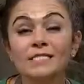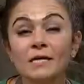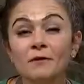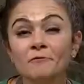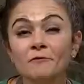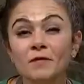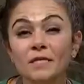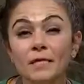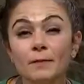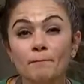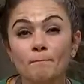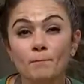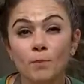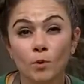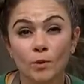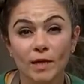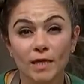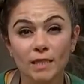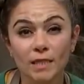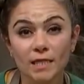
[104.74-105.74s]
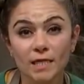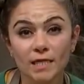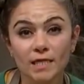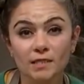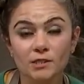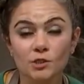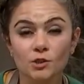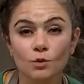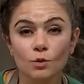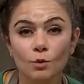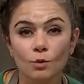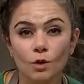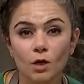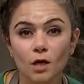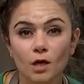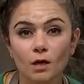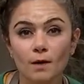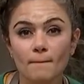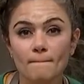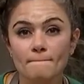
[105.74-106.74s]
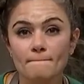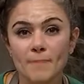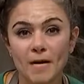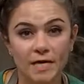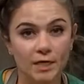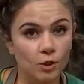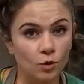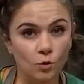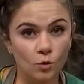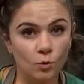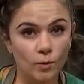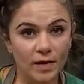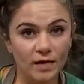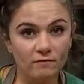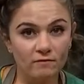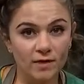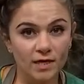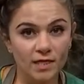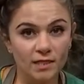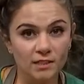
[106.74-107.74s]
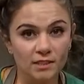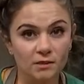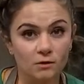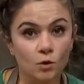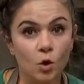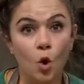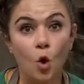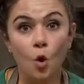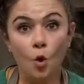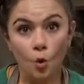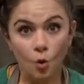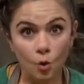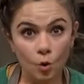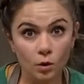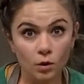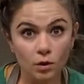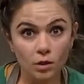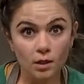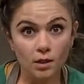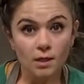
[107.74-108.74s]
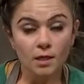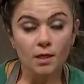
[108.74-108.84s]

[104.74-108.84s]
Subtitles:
definitely boil it or microwave it whole,